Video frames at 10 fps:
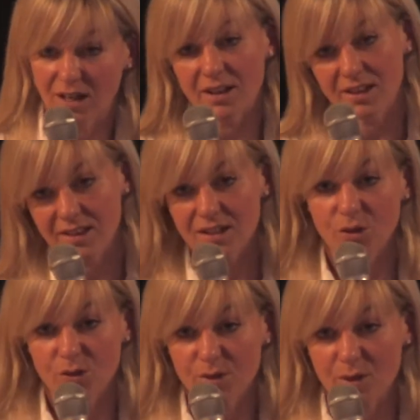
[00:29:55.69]
I think that's
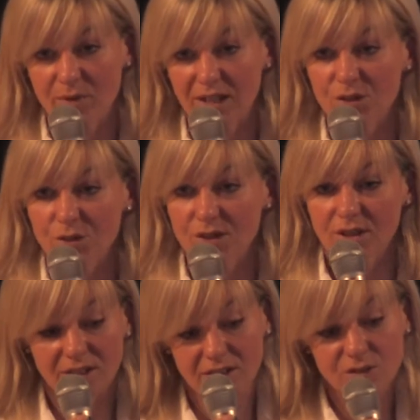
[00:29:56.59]
also something
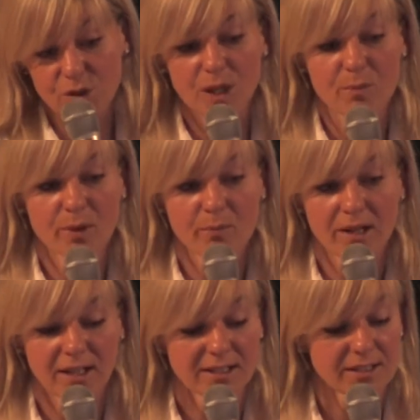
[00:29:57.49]
interesting to keep in
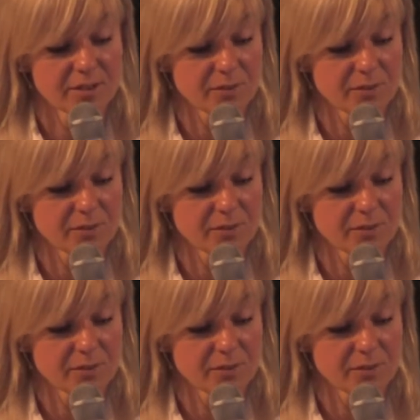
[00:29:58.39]
mind.